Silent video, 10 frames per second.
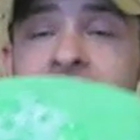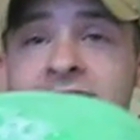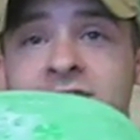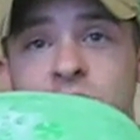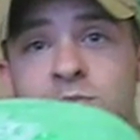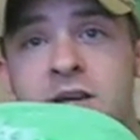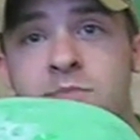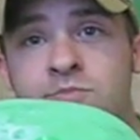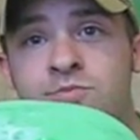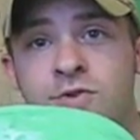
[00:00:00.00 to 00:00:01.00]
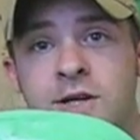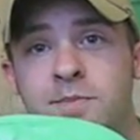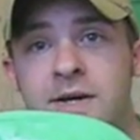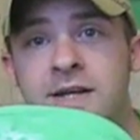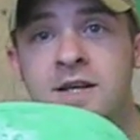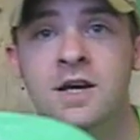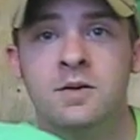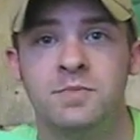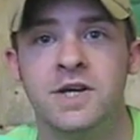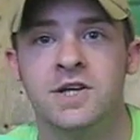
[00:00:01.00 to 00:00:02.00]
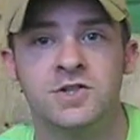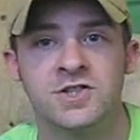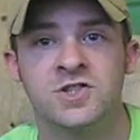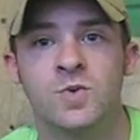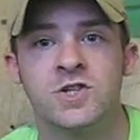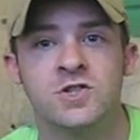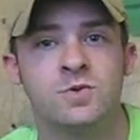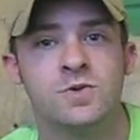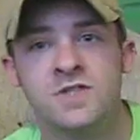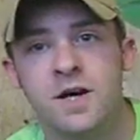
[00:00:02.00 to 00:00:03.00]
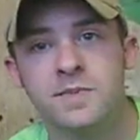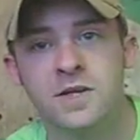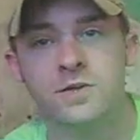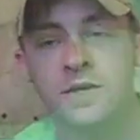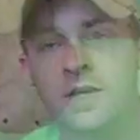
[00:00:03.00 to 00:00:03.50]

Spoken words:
is still pretty big, but you can just switch your roots up, you know.